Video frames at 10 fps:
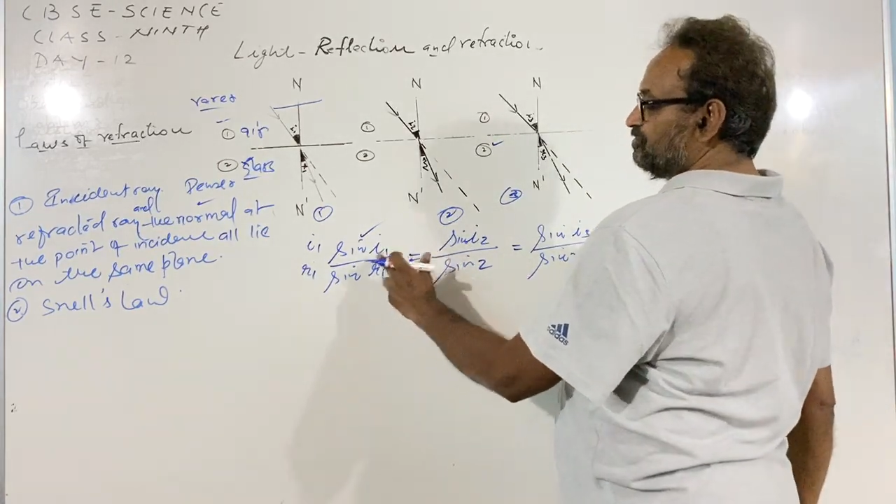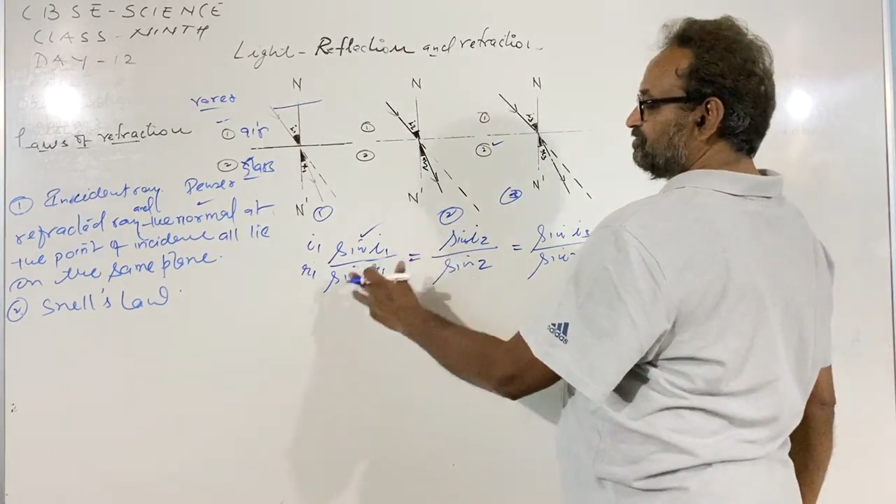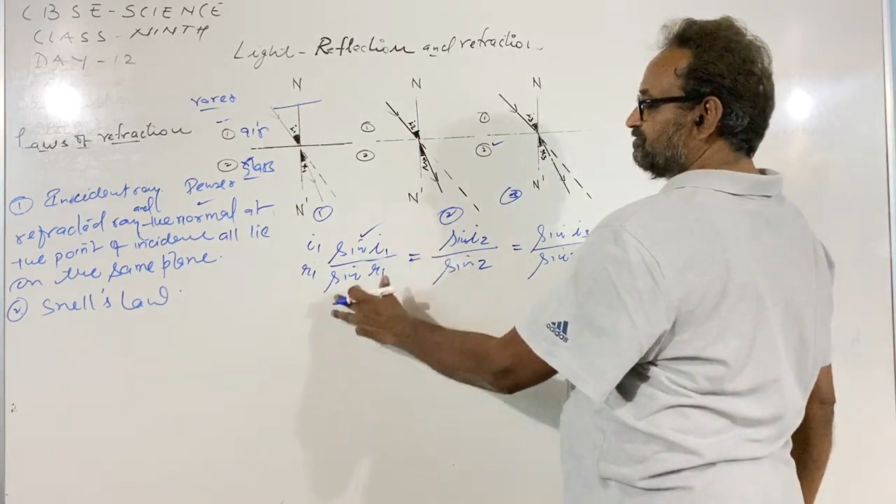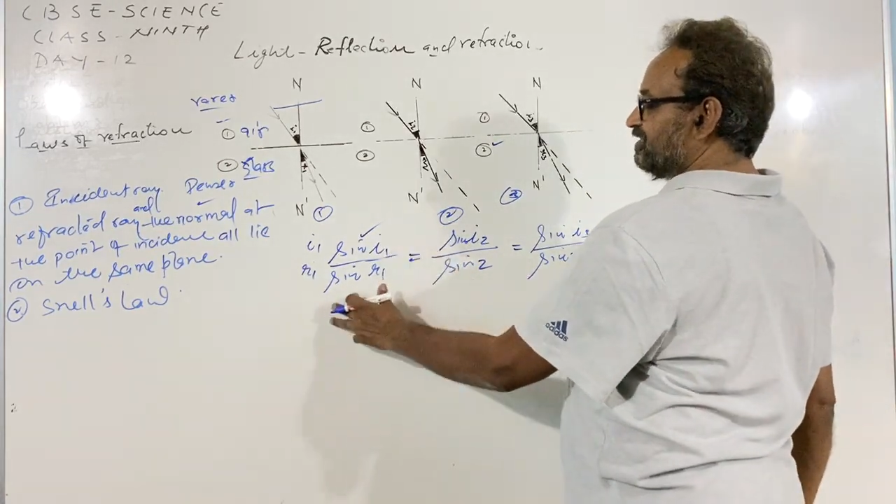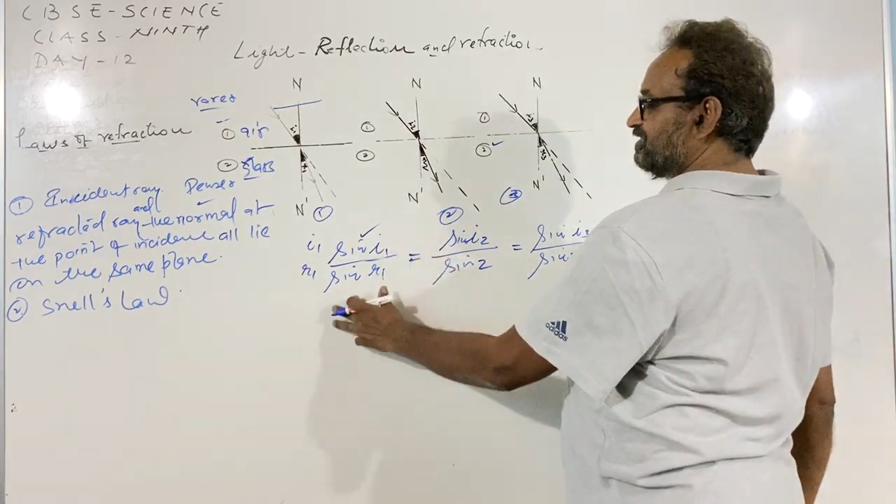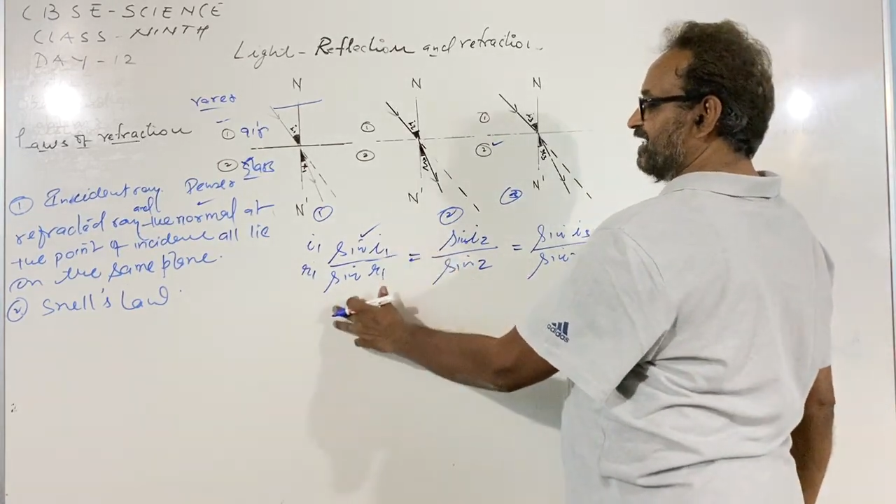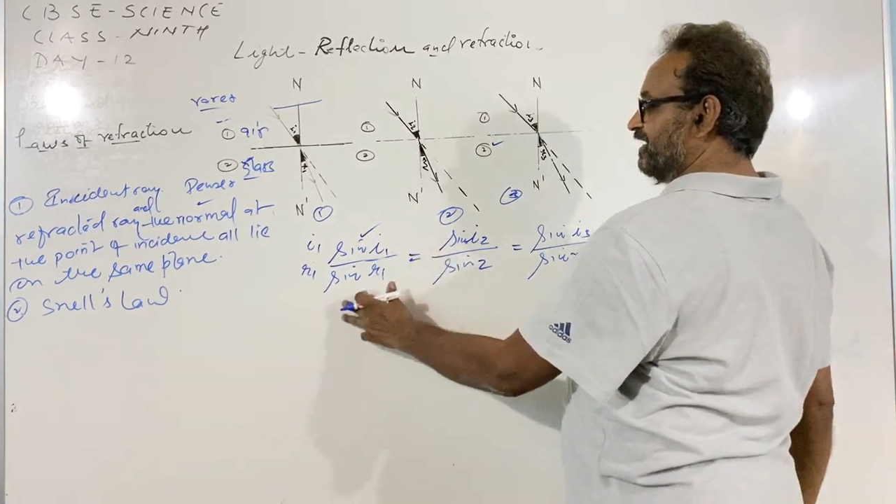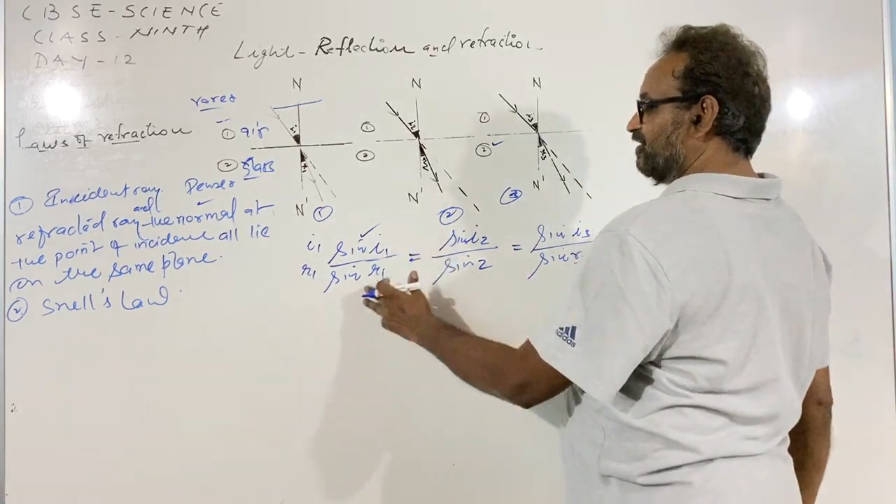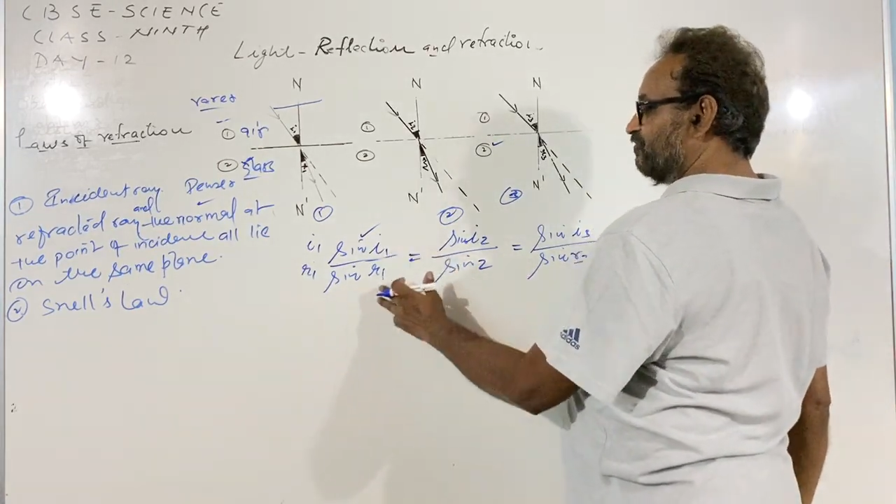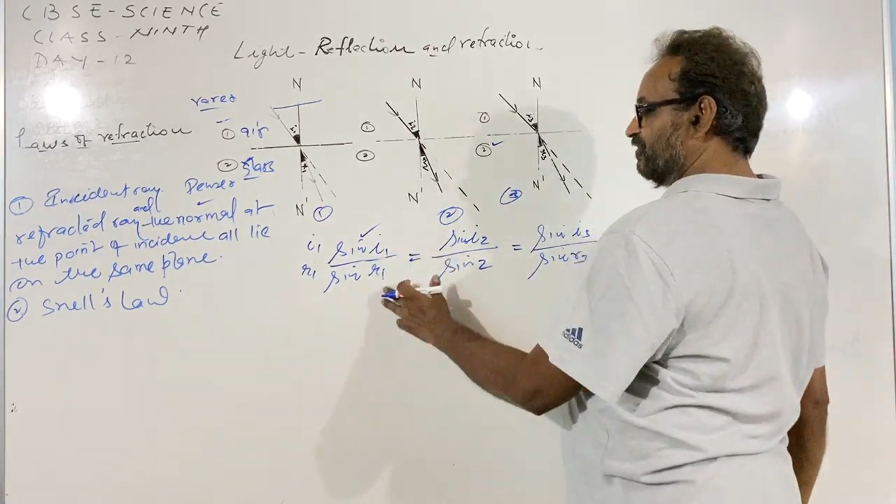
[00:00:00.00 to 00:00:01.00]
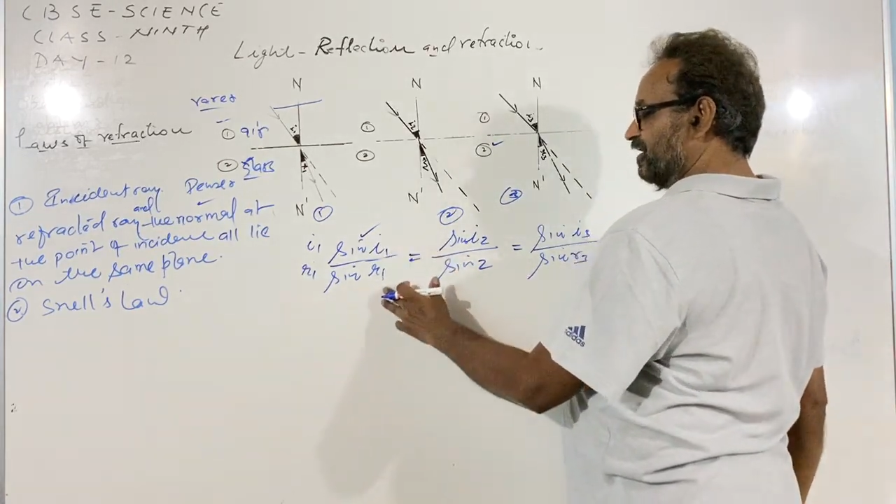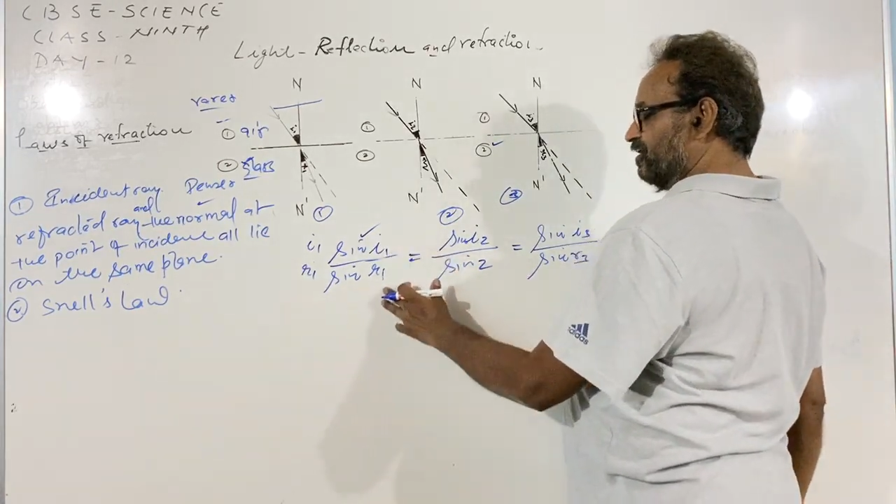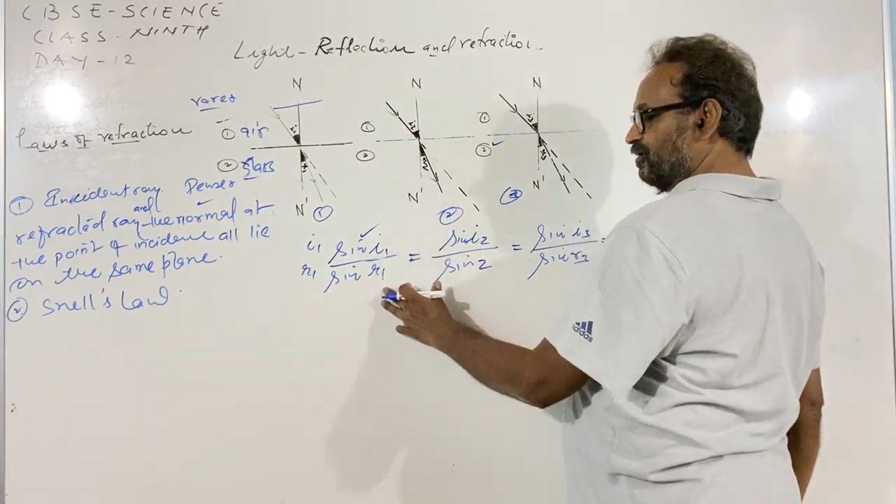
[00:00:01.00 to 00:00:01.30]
to the sine of angle